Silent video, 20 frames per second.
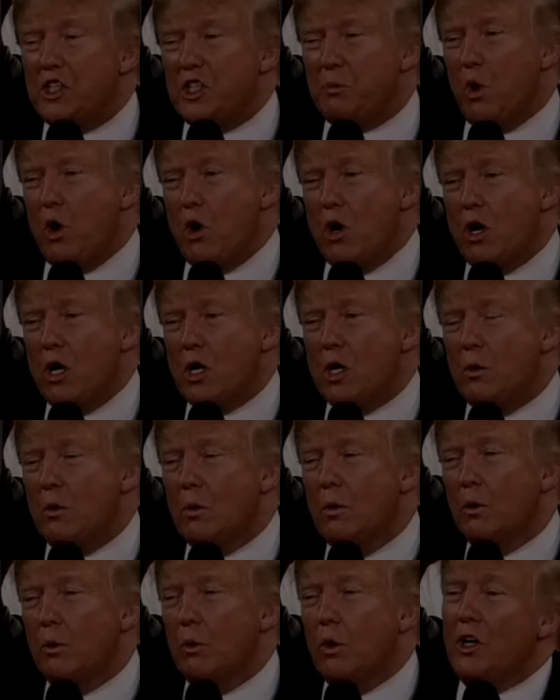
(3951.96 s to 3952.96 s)
This is born,
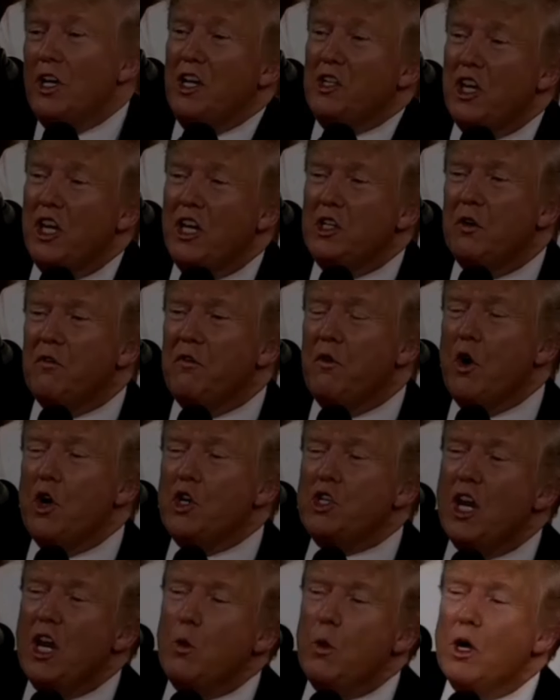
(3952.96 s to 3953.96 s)
where destinies are
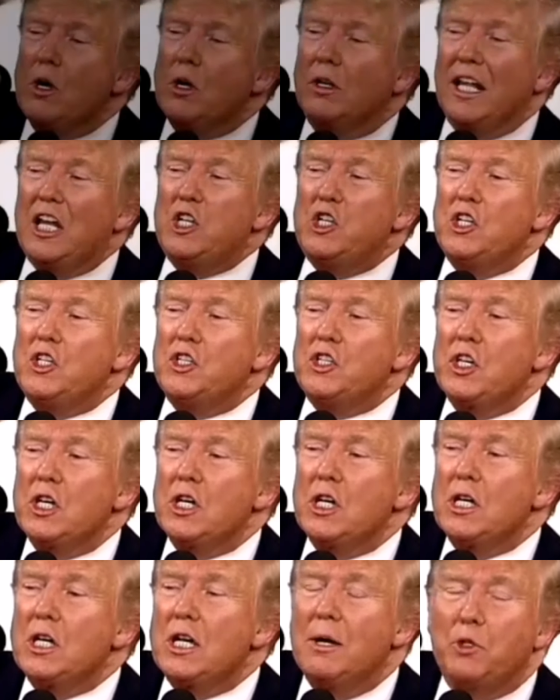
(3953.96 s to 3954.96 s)
forged and where
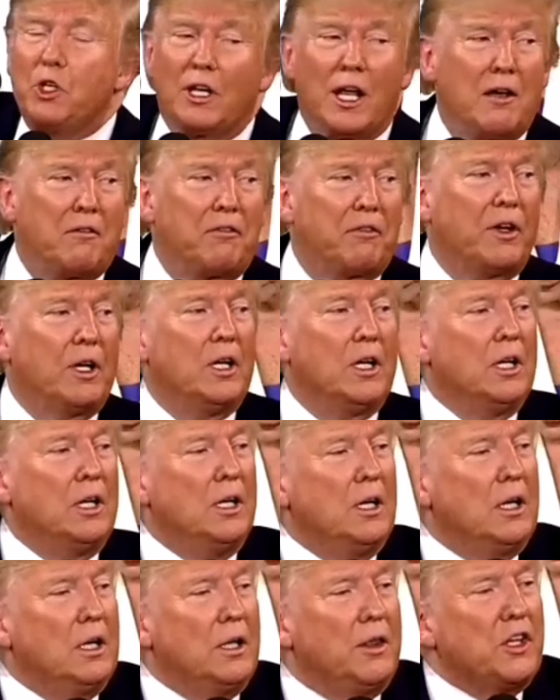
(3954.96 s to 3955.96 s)
legends come to life.
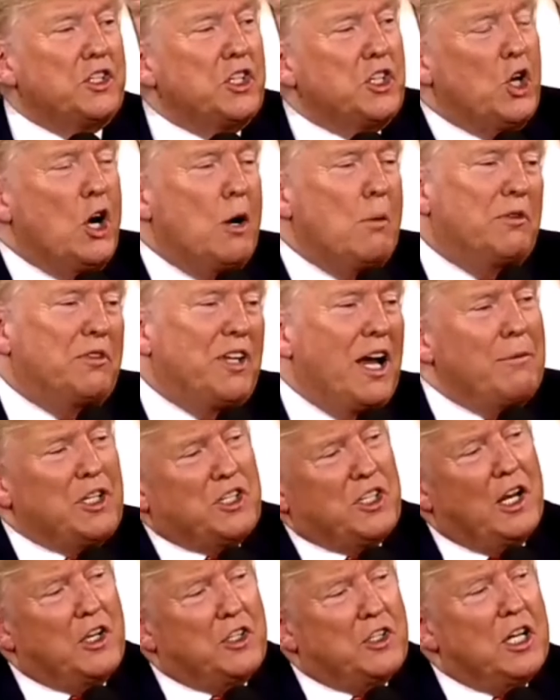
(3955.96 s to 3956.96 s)
This is the home of
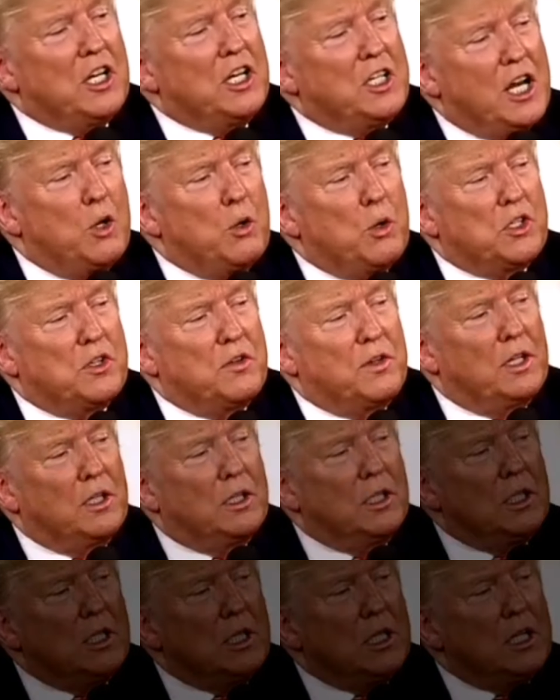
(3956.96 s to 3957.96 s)
Thomas Edison and Teddy
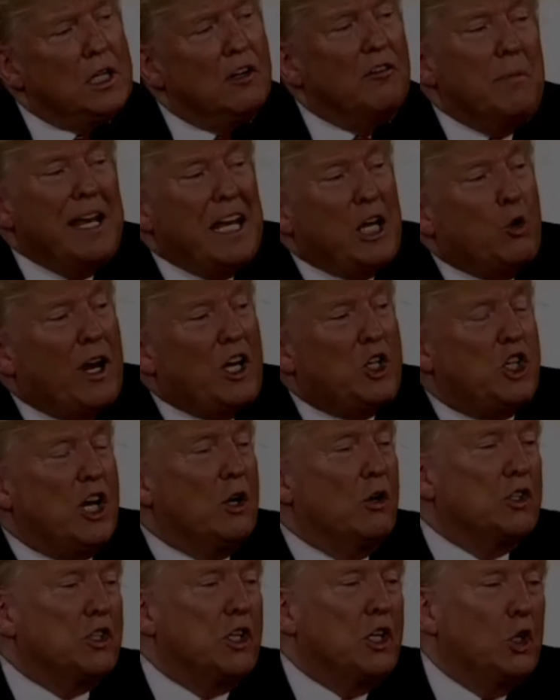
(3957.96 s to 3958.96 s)
Roosevelt, of many
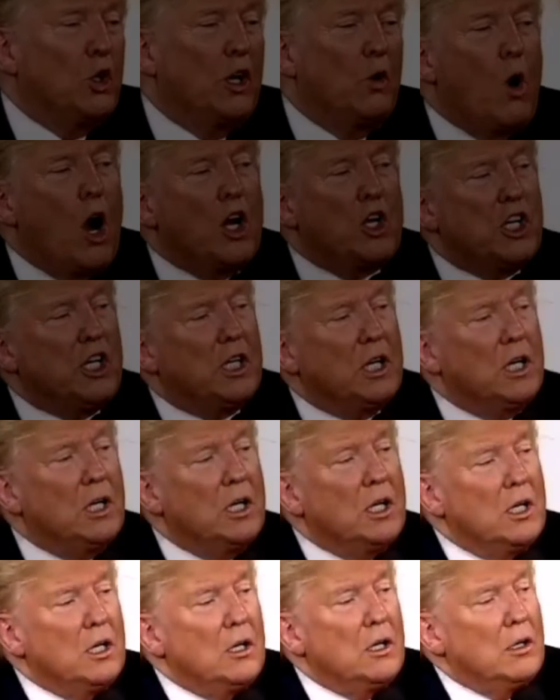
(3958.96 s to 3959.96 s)
great generals, including
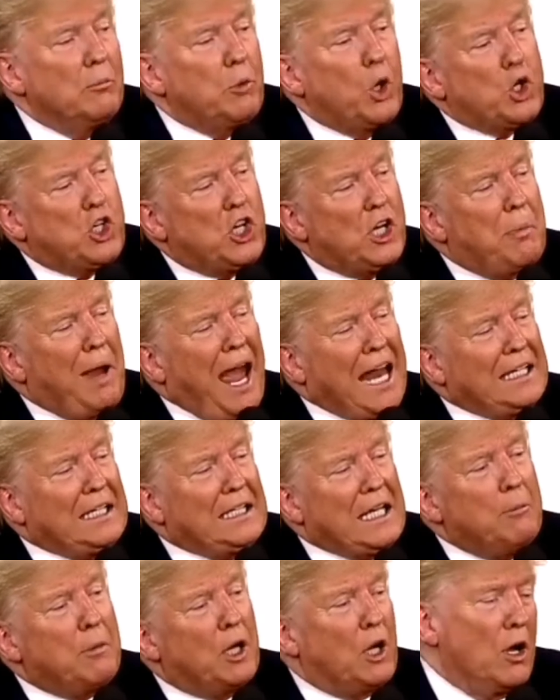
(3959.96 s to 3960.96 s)
Washington, Pershing,
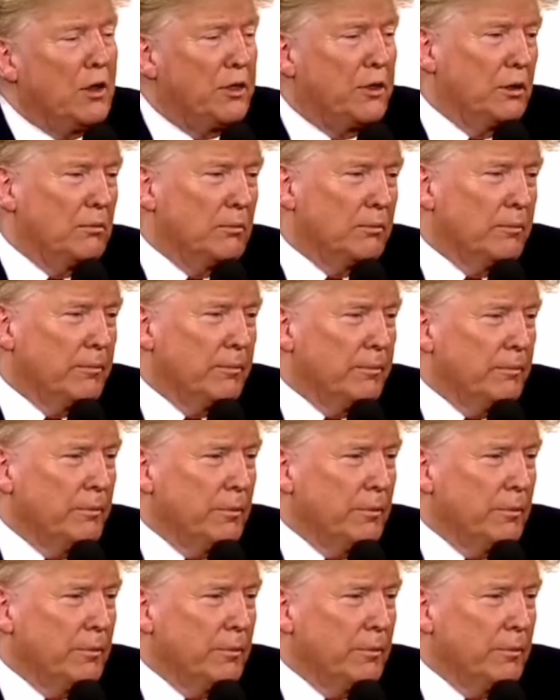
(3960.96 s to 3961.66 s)
Patton, and MacArthur.